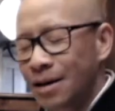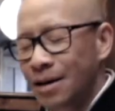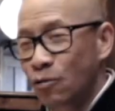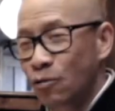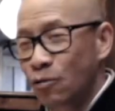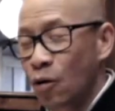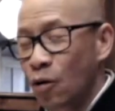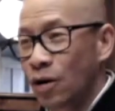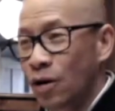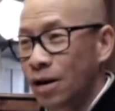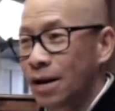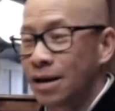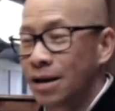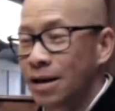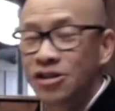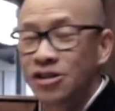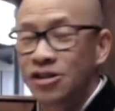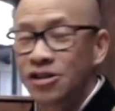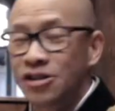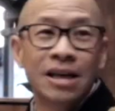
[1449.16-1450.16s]

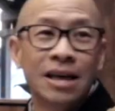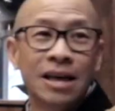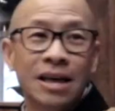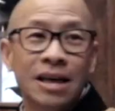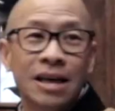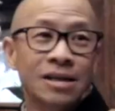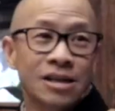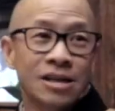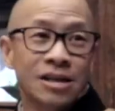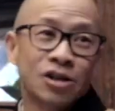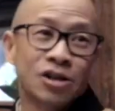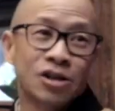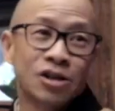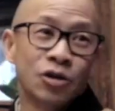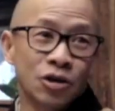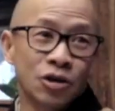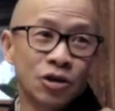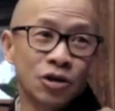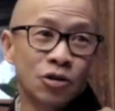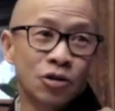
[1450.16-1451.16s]
And King
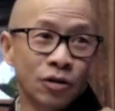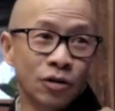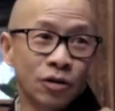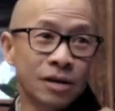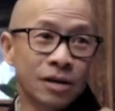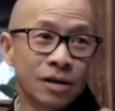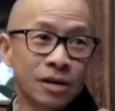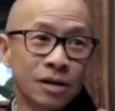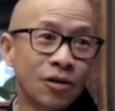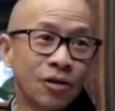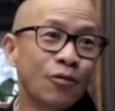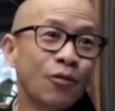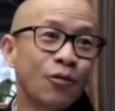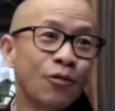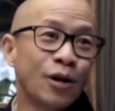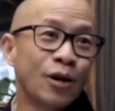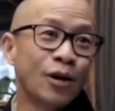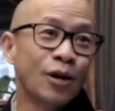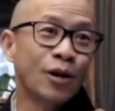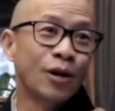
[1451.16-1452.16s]
Rory, he just
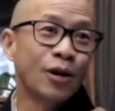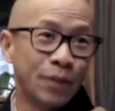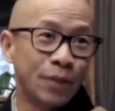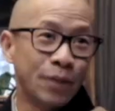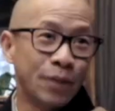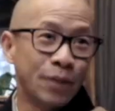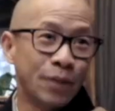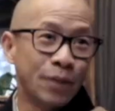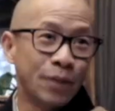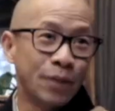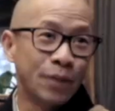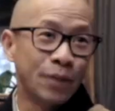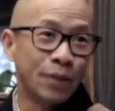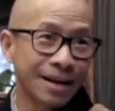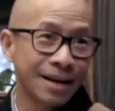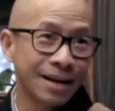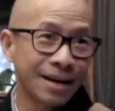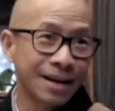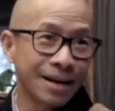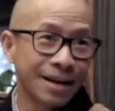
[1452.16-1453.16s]
couldn't do it, so
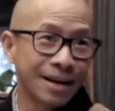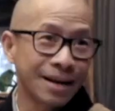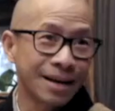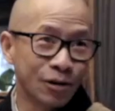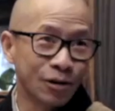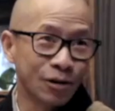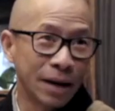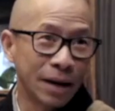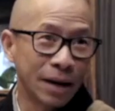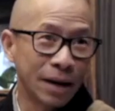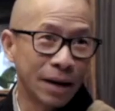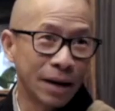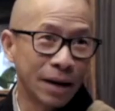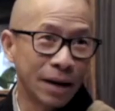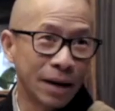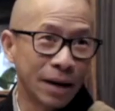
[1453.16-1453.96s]
he went back.